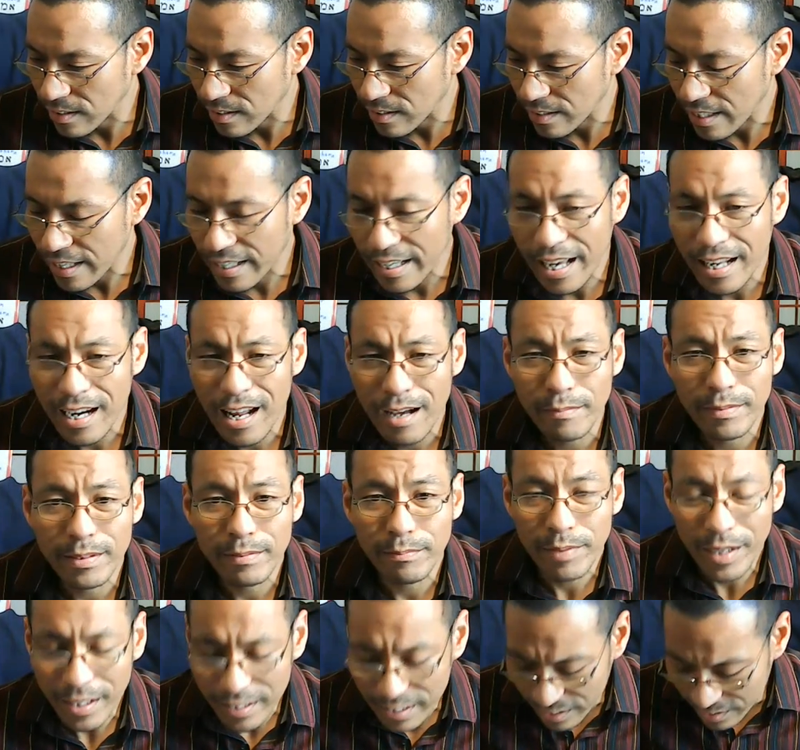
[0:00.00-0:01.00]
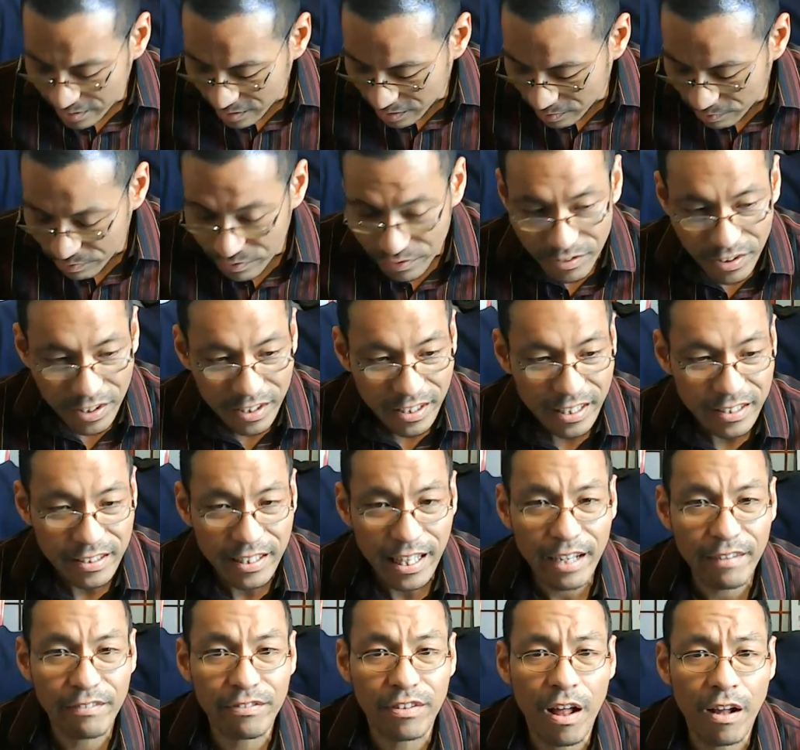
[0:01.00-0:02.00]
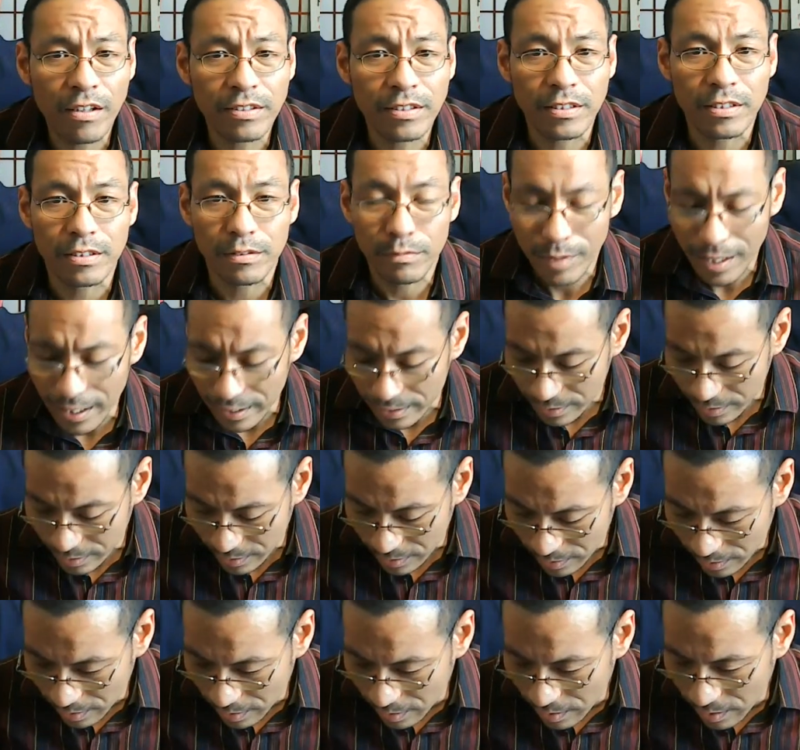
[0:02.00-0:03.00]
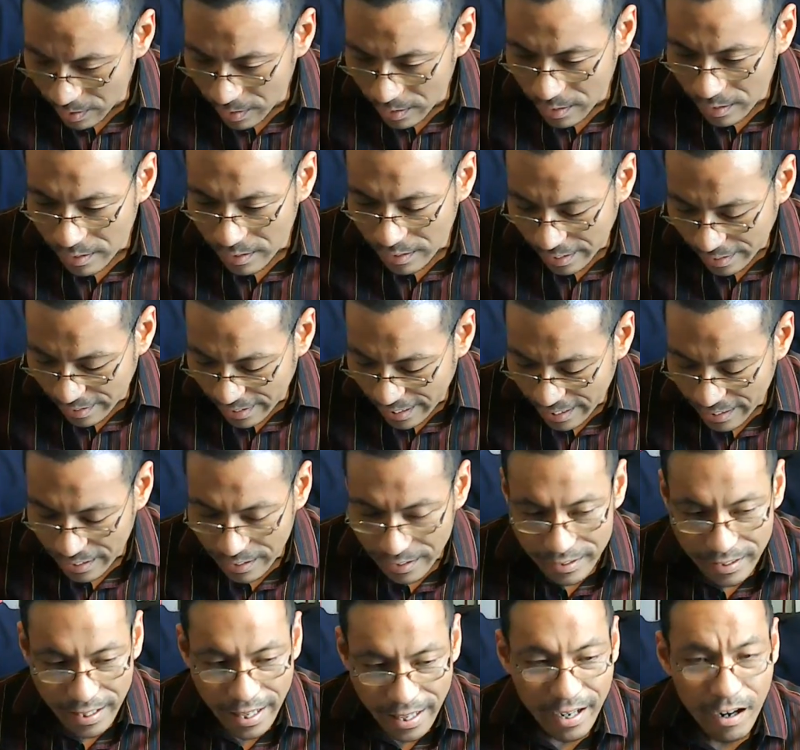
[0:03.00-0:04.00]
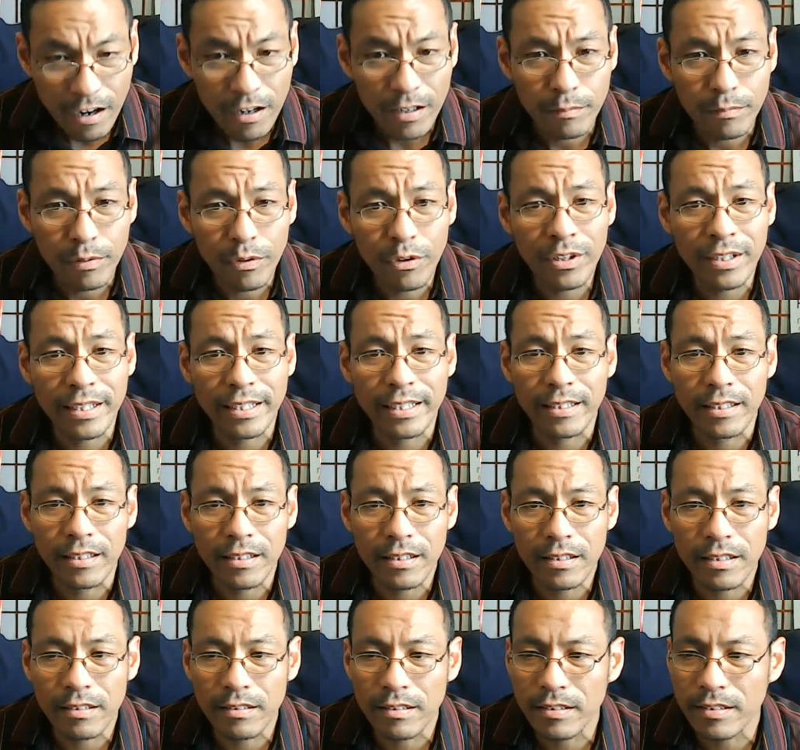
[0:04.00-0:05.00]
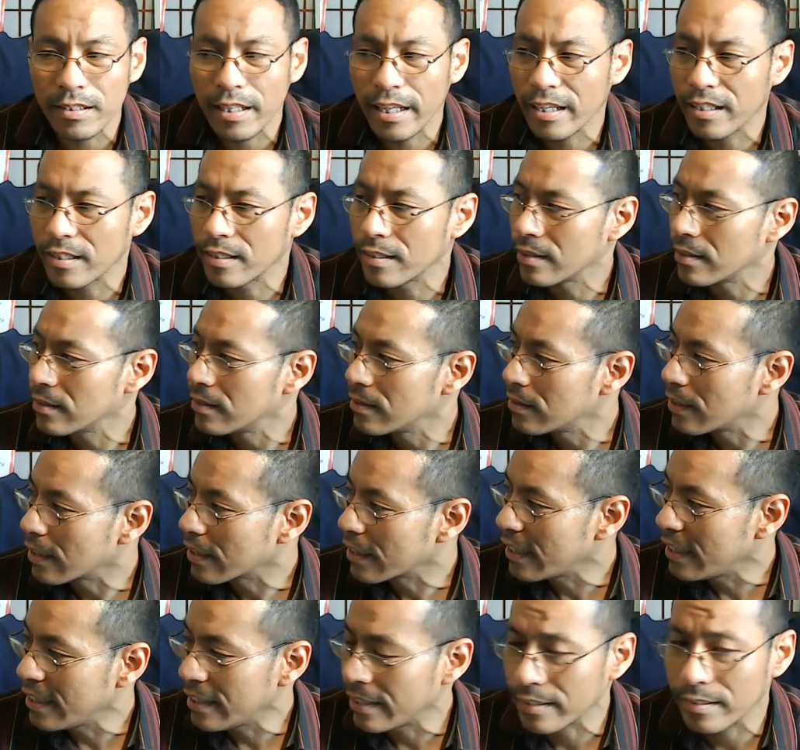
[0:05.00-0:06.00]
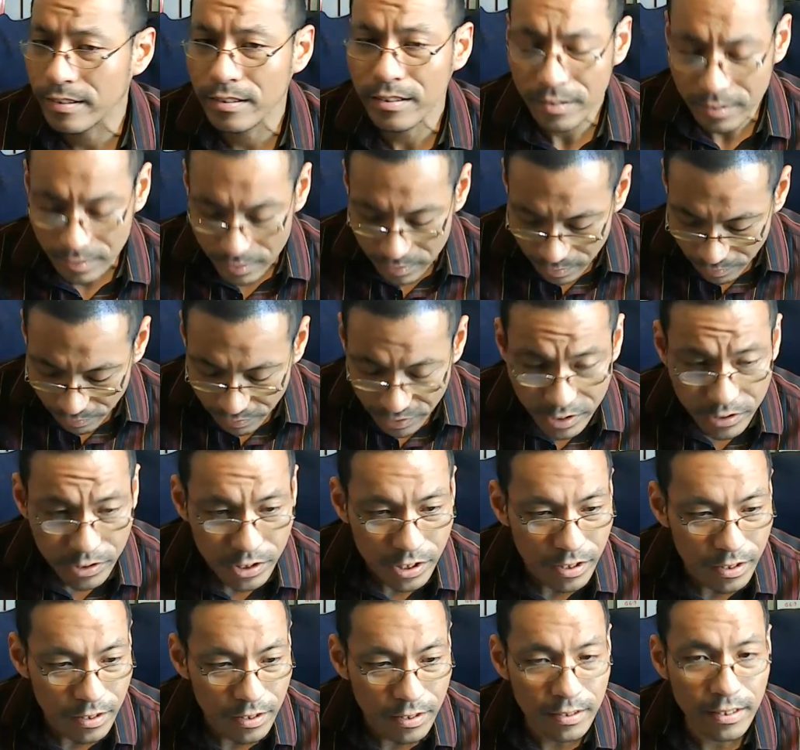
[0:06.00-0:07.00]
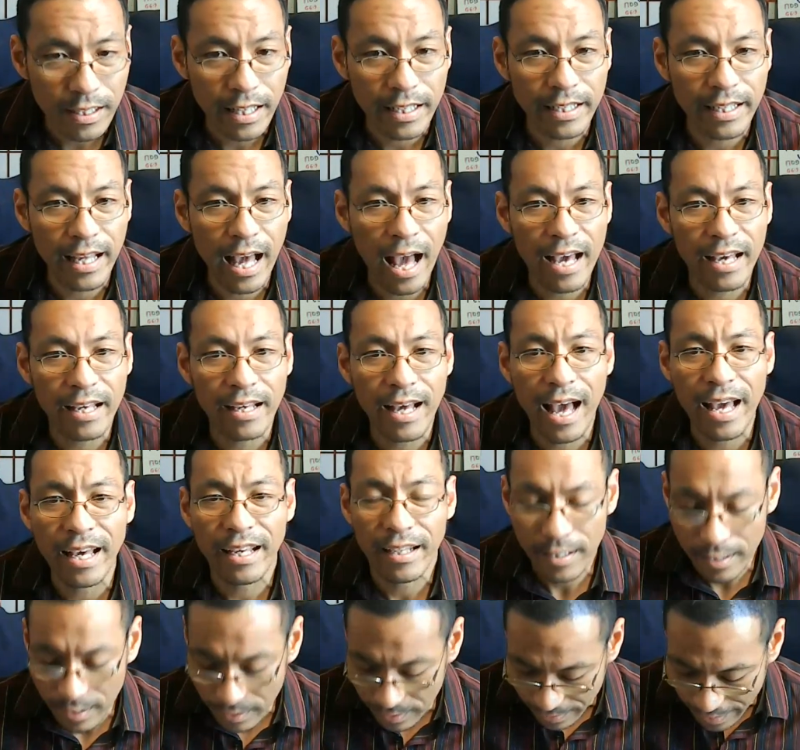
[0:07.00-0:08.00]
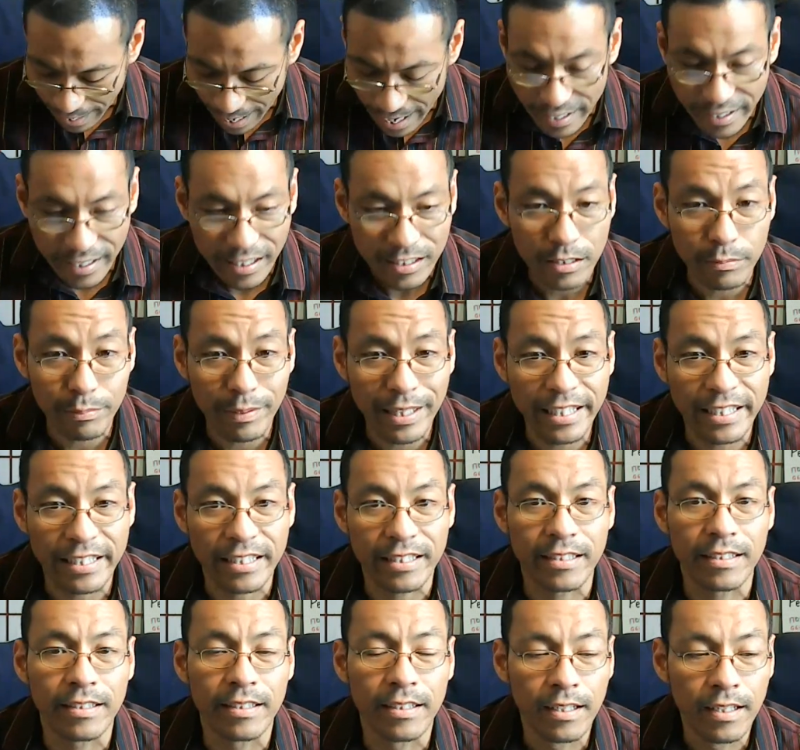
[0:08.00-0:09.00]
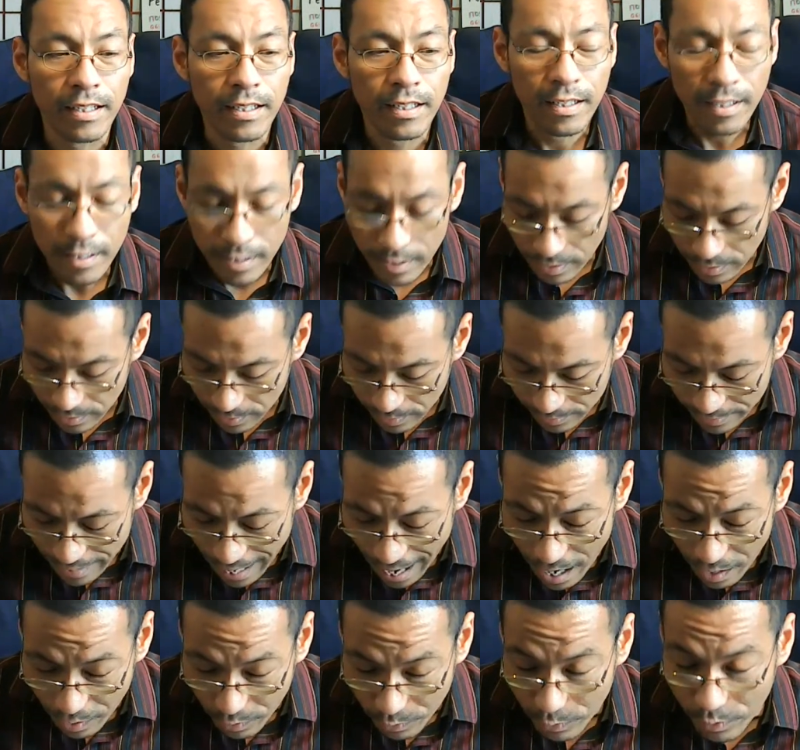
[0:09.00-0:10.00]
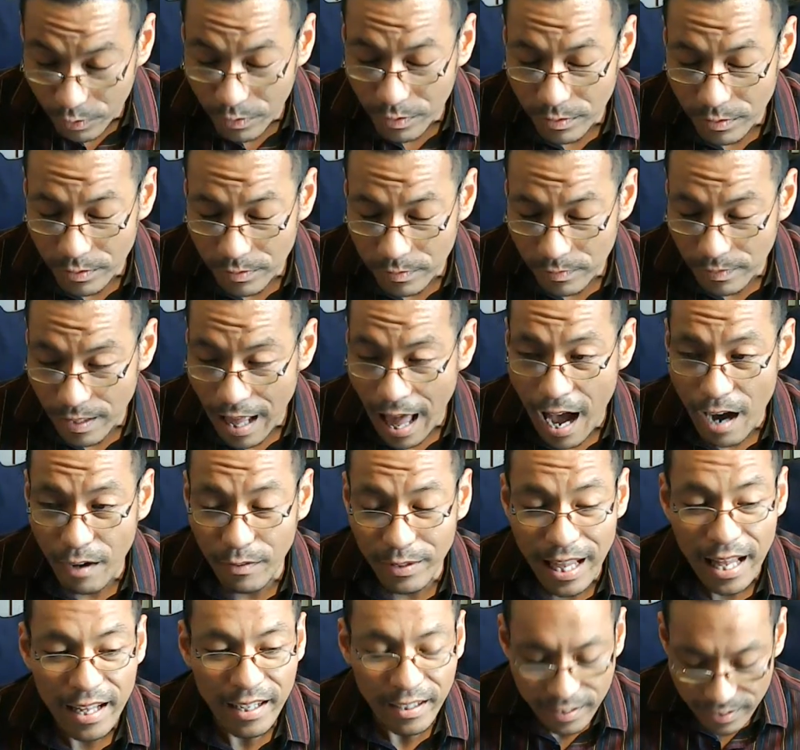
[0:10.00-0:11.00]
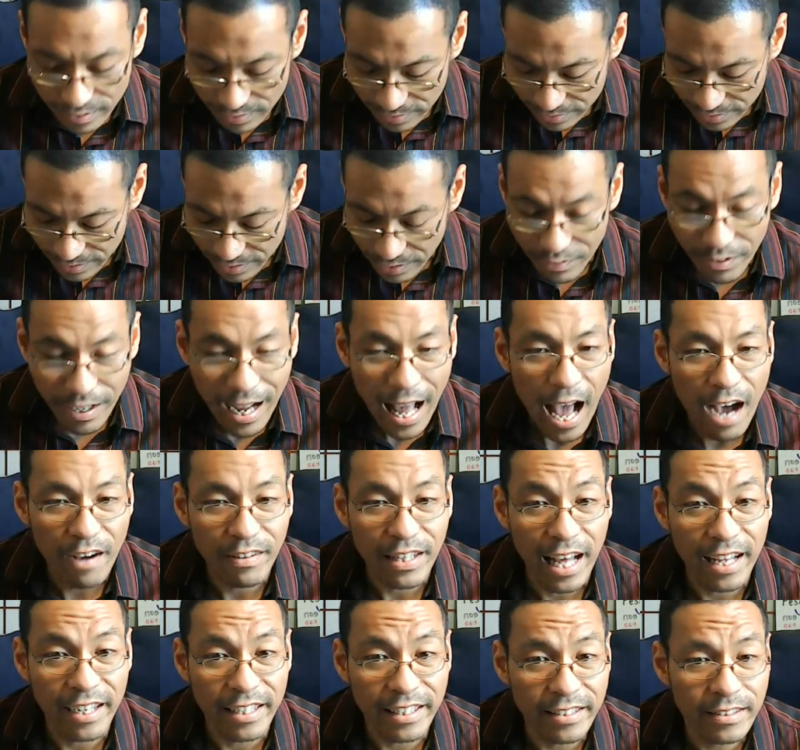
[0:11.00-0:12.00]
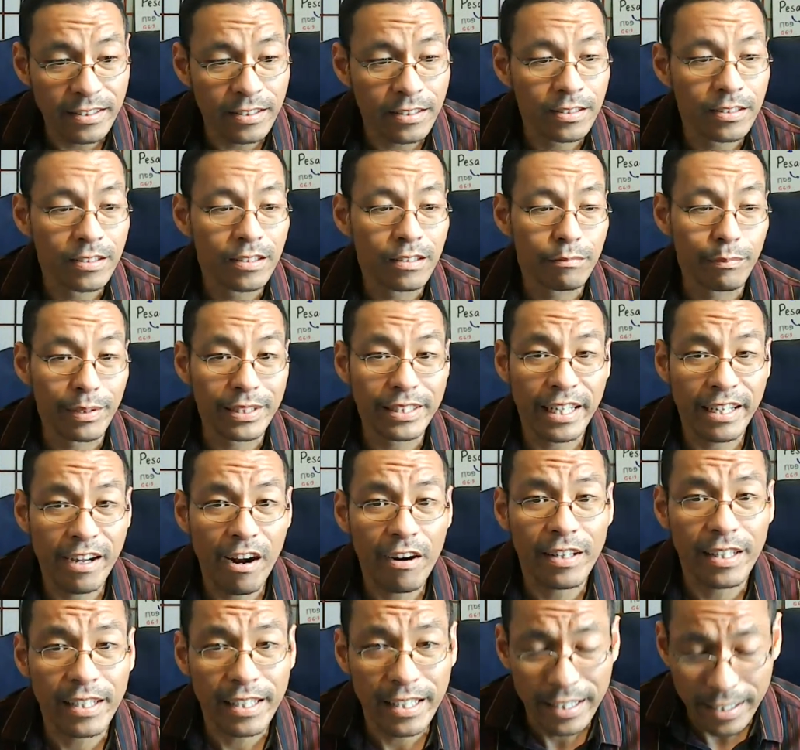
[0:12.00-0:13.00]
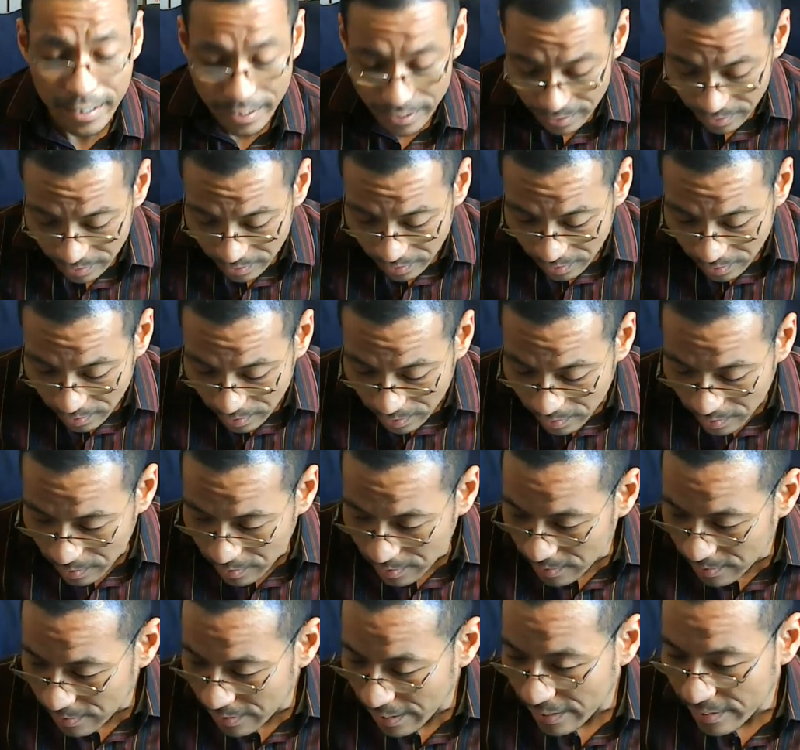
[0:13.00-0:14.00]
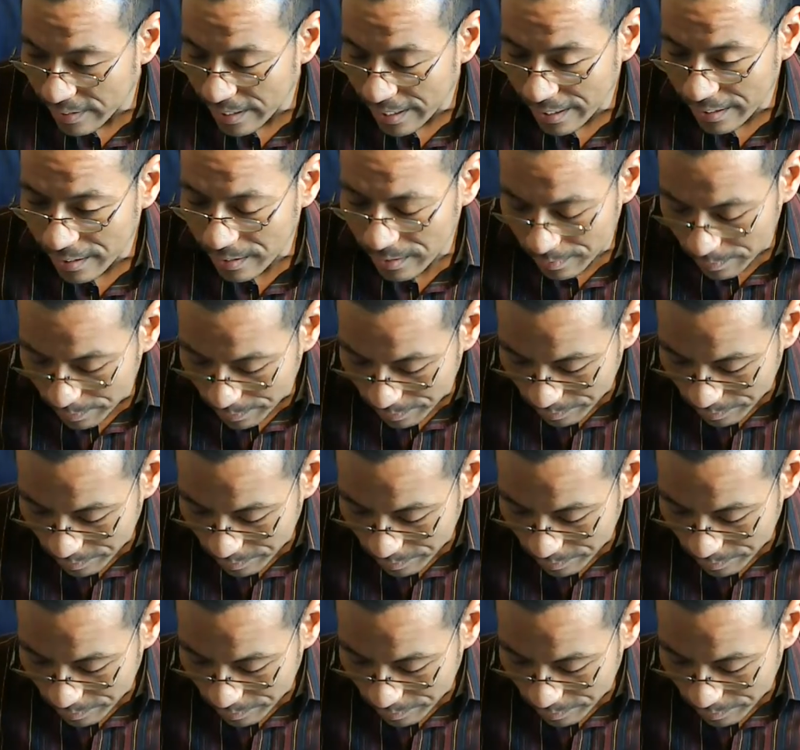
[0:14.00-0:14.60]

they cannot be punished, or they've lost too much. Like they are important. They are the key to the future. Like I can't explain now how that is, but they are the key. Like we